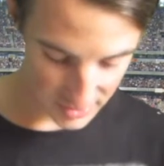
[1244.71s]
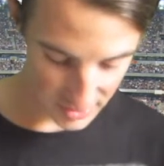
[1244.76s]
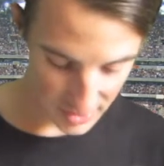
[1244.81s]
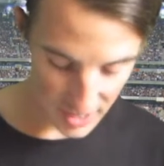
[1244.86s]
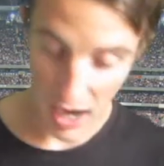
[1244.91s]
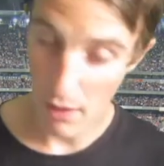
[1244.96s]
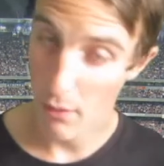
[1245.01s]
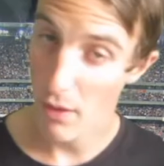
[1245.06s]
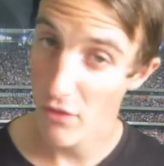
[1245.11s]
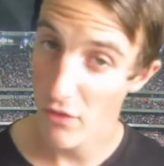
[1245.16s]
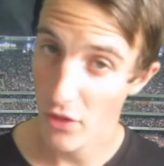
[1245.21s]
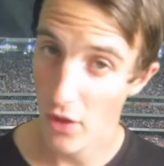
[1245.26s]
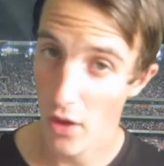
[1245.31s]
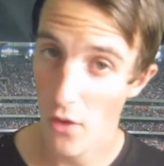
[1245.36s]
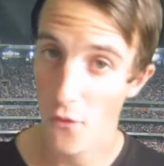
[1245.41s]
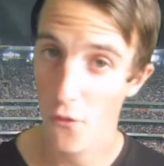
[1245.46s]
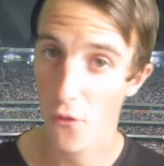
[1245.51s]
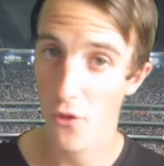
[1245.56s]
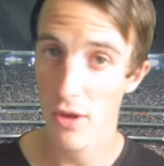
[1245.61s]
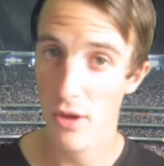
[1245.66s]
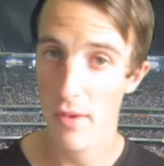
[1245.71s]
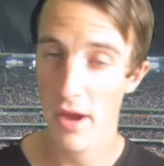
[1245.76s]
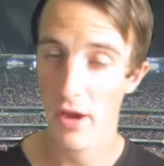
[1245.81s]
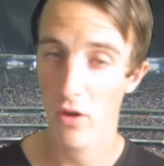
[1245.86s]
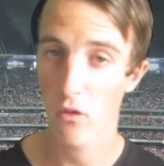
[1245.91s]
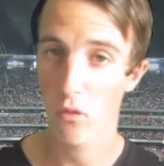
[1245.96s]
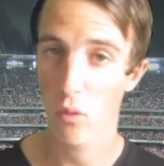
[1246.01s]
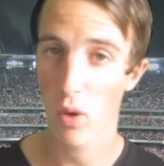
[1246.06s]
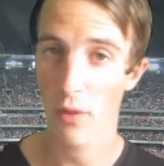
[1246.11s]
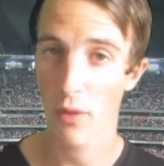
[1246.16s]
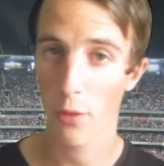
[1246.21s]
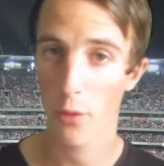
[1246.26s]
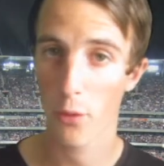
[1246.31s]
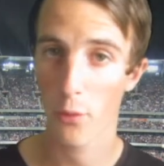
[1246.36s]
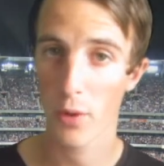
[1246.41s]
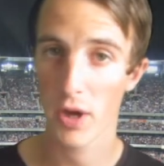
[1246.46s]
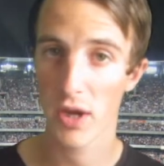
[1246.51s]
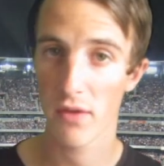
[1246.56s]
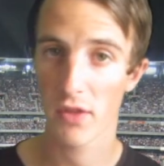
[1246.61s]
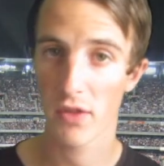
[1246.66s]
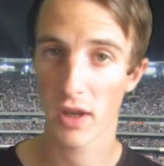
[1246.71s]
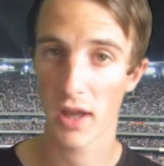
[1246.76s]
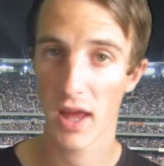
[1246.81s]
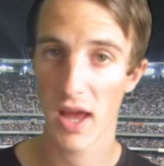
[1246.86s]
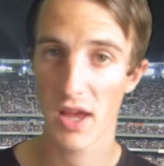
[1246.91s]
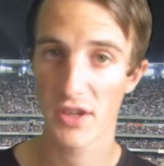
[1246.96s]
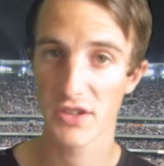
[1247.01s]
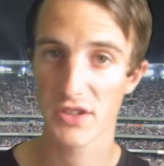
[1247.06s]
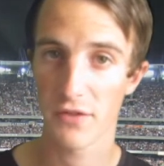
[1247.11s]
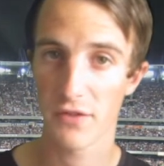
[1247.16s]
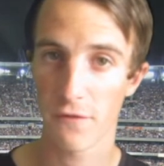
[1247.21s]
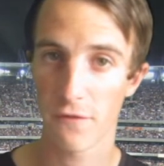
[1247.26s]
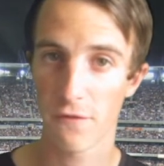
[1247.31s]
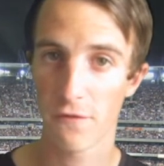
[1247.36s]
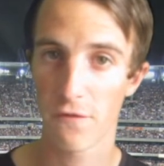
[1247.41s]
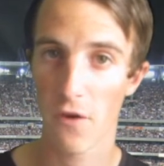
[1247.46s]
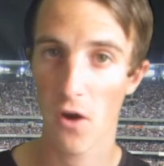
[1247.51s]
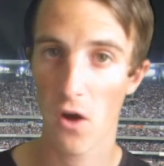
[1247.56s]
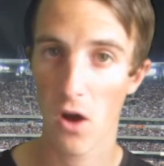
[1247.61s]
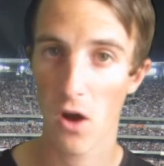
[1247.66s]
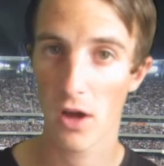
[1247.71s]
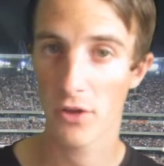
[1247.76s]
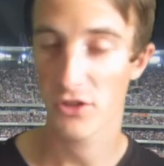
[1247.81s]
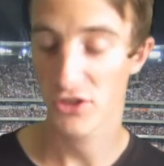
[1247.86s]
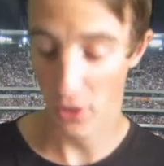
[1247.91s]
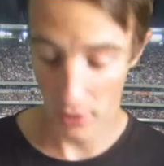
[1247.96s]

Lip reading: however though, Fremantle have won 3 of the last 5